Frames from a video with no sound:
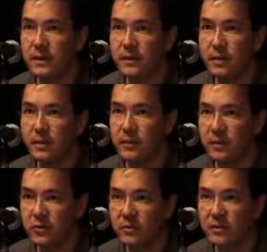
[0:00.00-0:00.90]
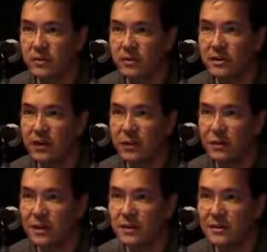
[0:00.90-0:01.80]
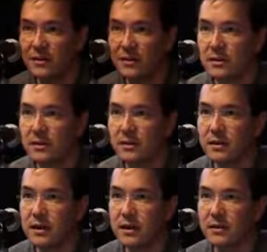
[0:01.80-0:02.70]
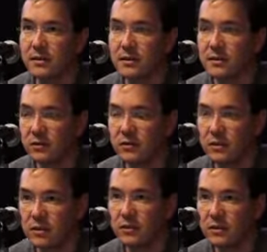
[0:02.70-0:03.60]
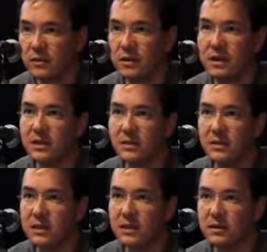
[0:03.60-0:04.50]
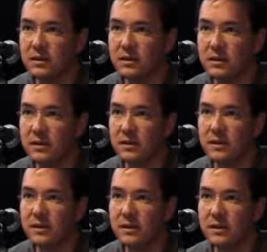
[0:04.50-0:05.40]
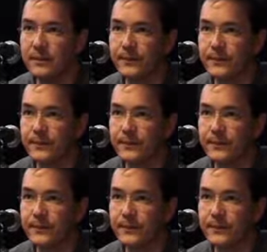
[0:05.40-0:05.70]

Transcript: where a picture might be very long-winded. And so I try and use the medium that best suits the idea.